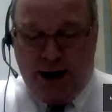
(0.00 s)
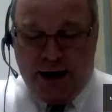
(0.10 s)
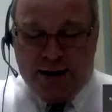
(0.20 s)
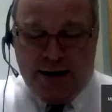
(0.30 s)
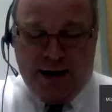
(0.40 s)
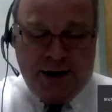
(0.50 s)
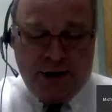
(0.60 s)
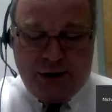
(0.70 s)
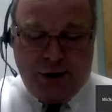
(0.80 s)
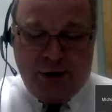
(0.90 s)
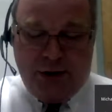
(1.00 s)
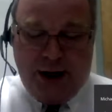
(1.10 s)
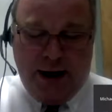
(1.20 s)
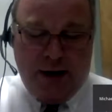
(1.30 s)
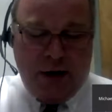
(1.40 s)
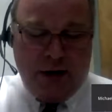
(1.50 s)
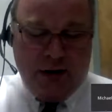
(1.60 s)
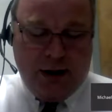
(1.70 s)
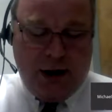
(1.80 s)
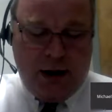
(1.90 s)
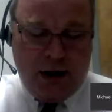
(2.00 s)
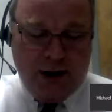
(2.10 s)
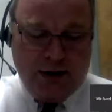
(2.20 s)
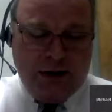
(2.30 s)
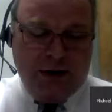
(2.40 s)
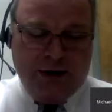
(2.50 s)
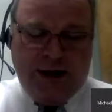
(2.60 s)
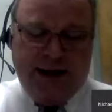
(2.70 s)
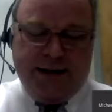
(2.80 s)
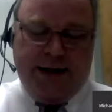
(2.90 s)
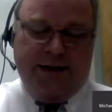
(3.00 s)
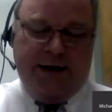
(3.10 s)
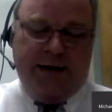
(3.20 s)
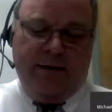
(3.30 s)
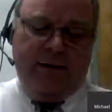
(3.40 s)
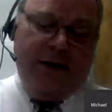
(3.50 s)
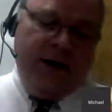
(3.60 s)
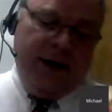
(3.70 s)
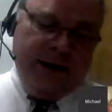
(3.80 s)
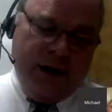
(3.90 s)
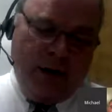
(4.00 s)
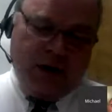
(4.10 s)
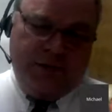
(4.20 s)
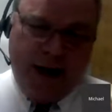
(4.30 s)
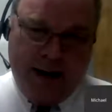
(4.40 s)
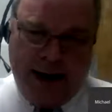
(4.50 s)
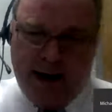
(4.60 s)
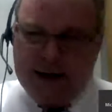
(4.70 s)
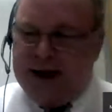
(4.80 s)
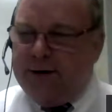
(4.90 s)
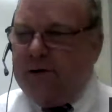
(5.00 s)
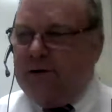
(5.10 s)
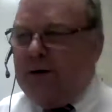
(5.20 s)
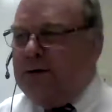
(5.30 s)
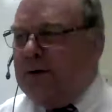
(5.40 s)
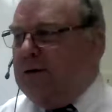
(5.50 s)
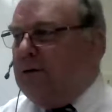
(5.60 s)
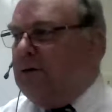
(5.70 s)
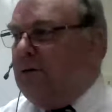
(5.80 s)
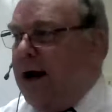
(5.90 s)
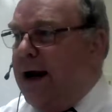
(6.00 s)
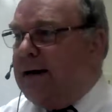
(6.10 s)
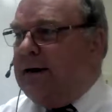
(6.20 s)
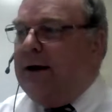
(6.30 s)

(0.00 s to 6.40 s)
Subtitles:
kings that get us to King Artaxerxes, and then it talks about Alexander the Great.